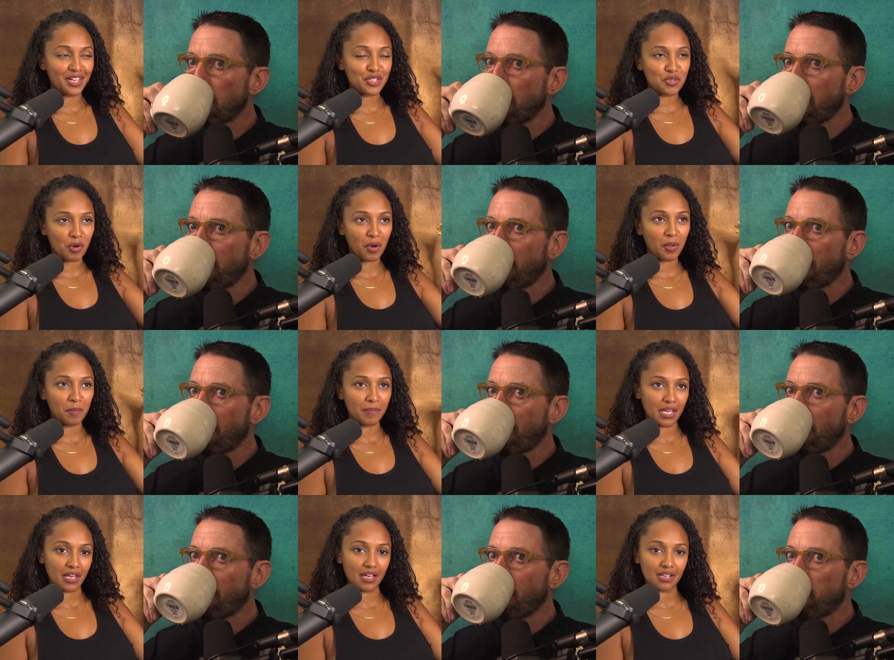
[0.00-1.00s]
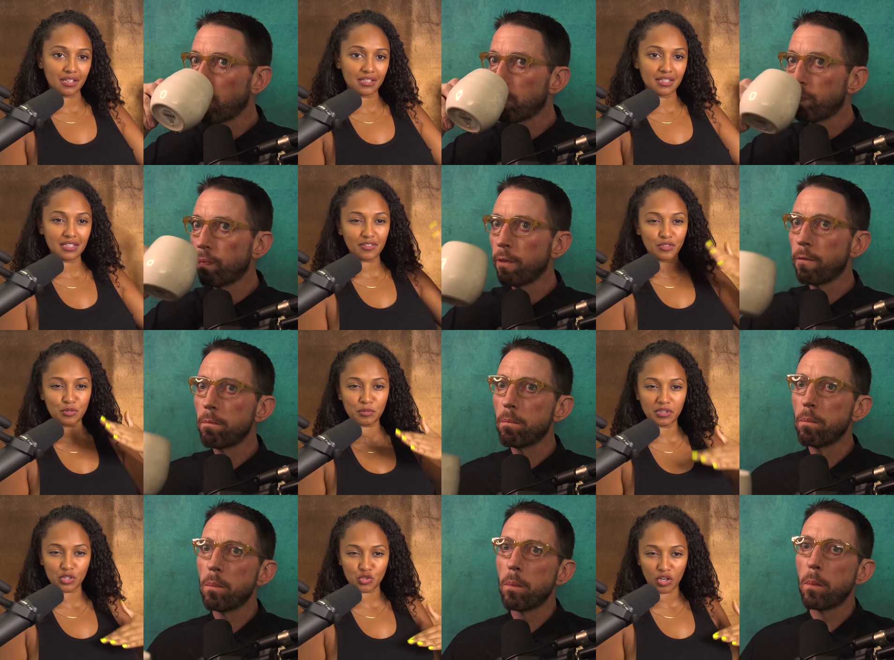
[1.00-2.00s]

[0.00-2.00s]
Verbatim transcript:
Speaker 1: a drunk man, the difference between a